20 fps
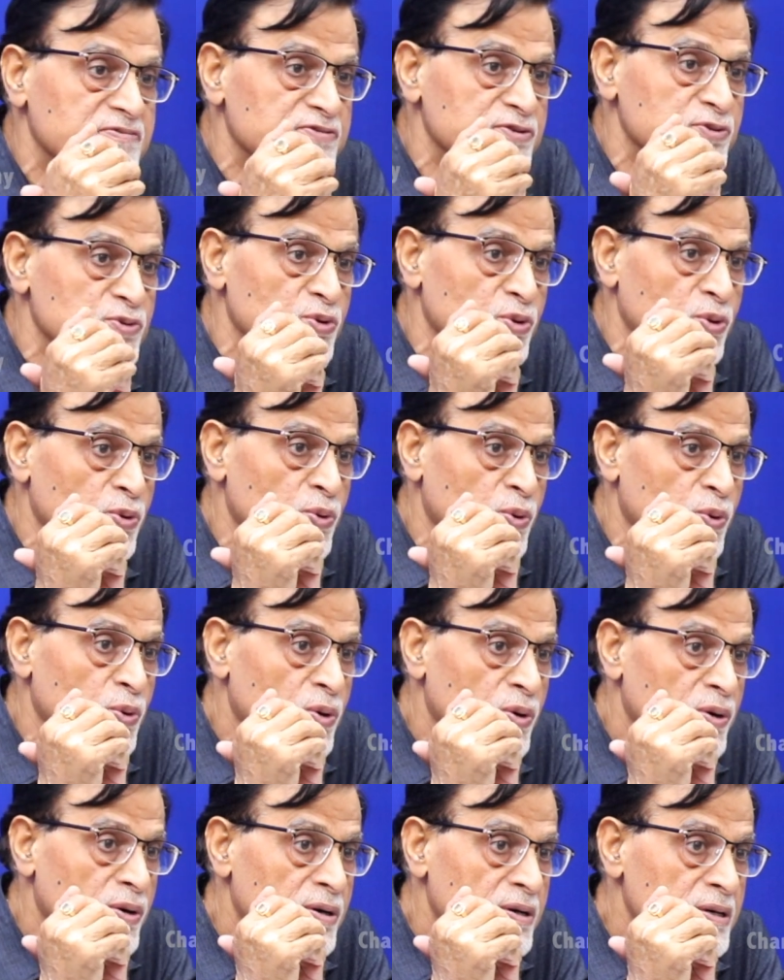if you know.
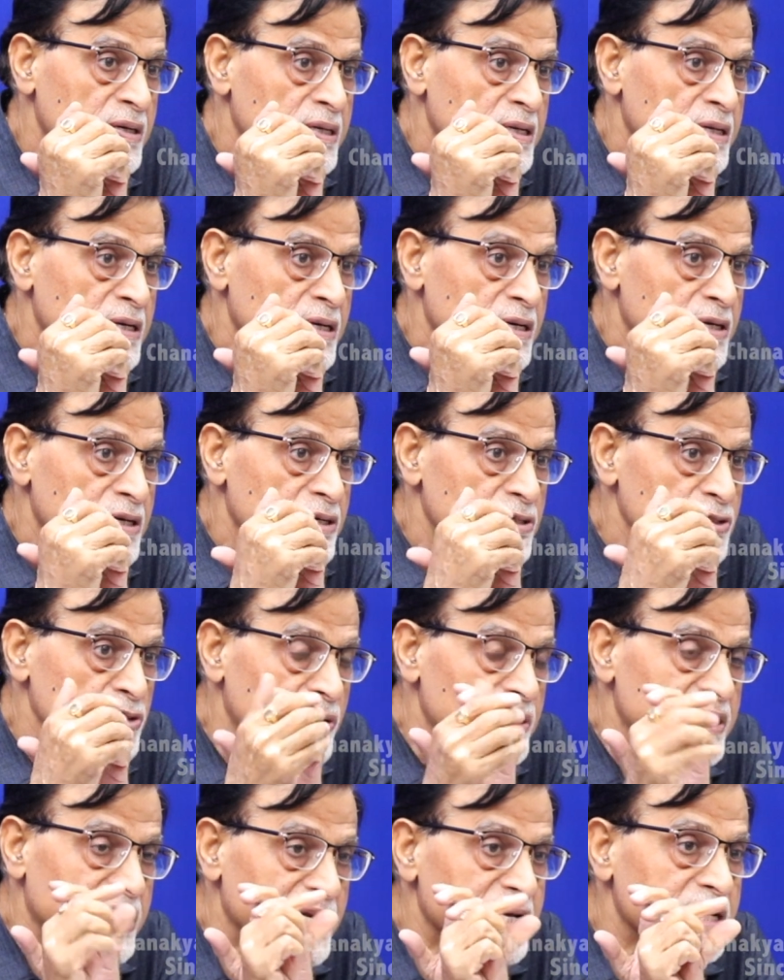You
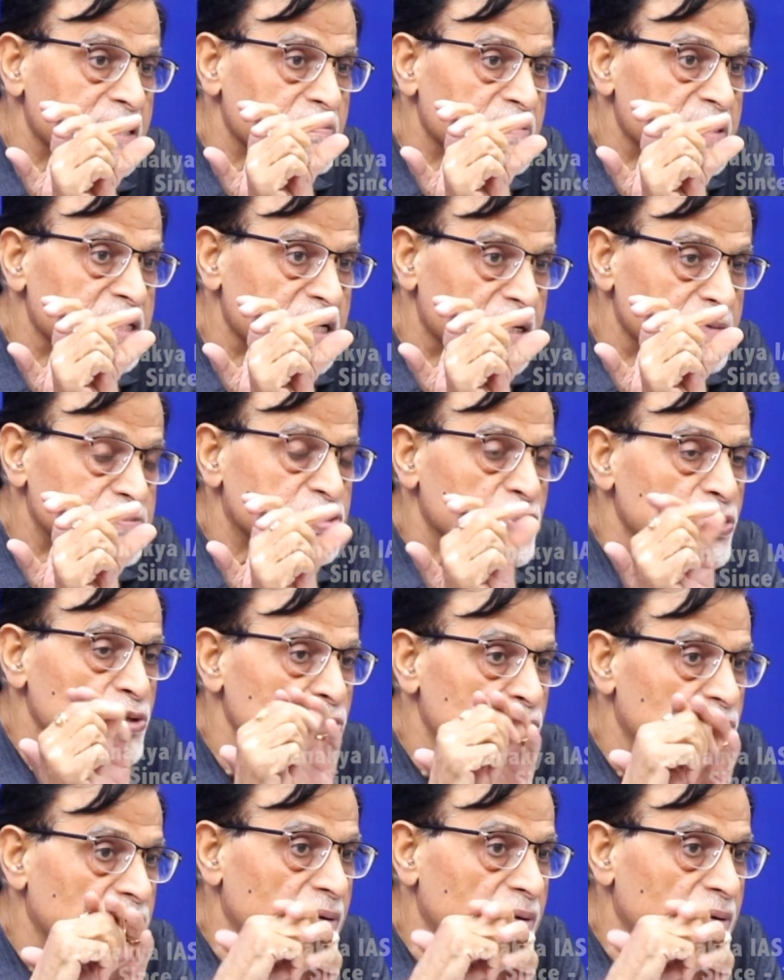are telling me in absolute